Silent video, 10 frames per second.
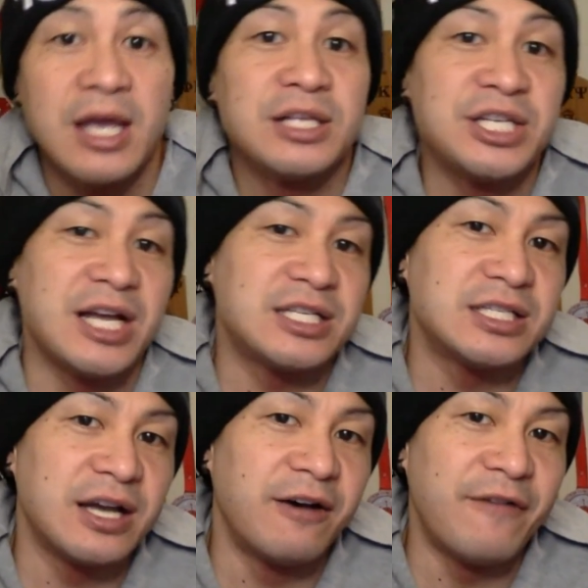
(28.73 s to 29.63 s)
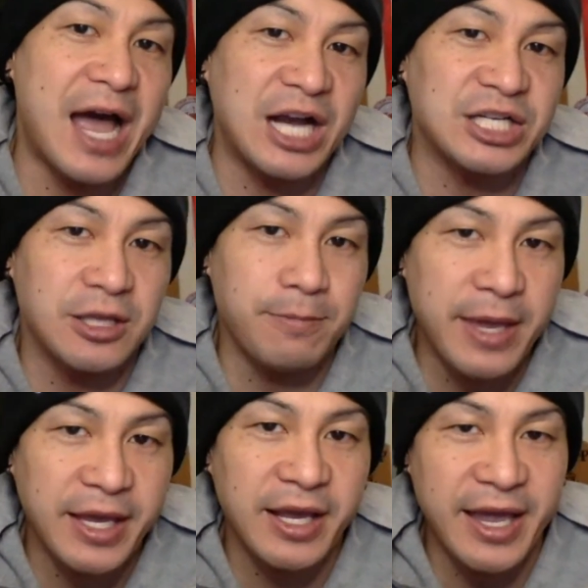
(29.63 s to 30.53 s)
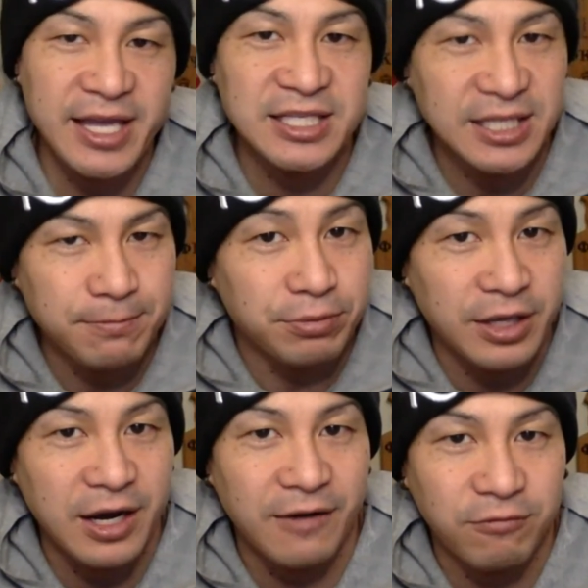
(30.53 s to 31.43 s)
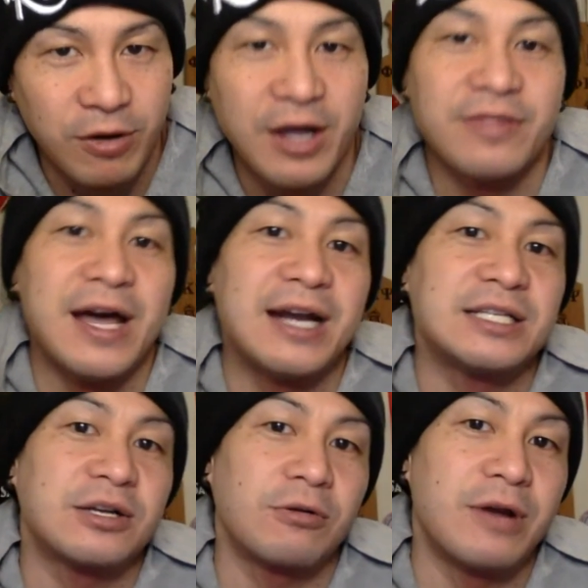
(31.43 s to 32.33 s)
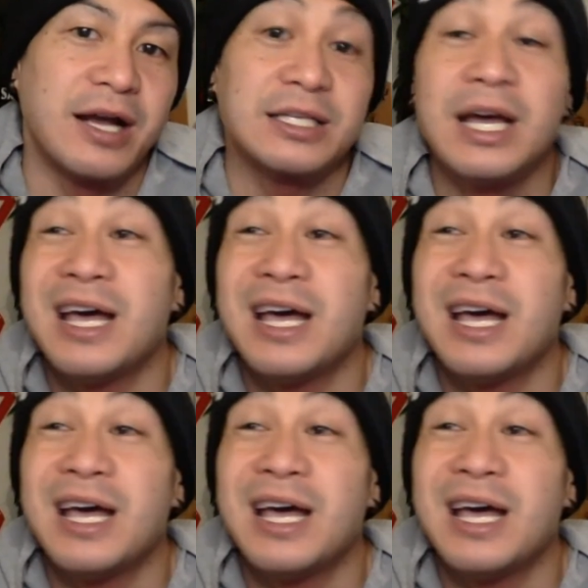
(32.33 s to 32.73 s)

chances of actually making a deep playoff run. That is correct.